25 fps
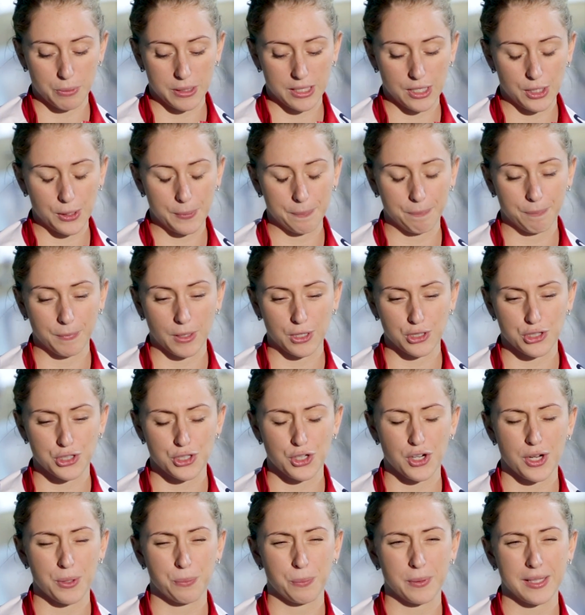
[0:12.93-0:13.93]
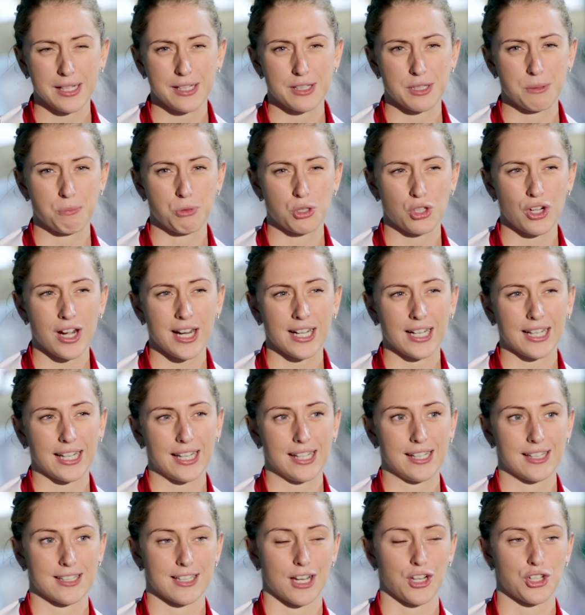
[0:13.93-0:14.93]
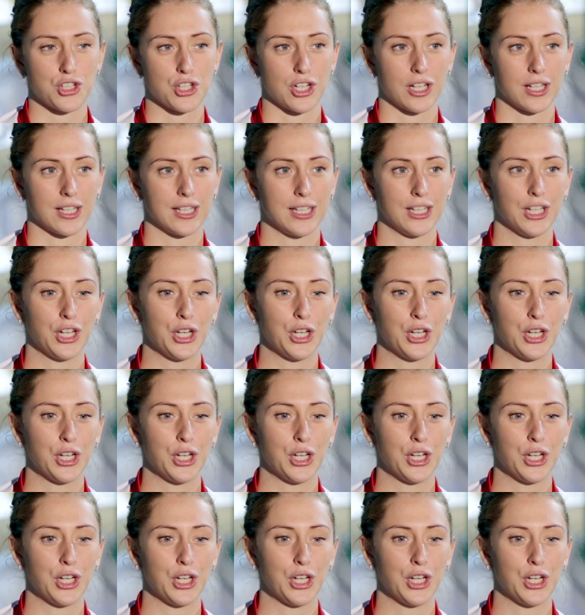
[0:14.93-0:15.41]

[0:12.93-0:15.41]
when I started winning some track leagues actually.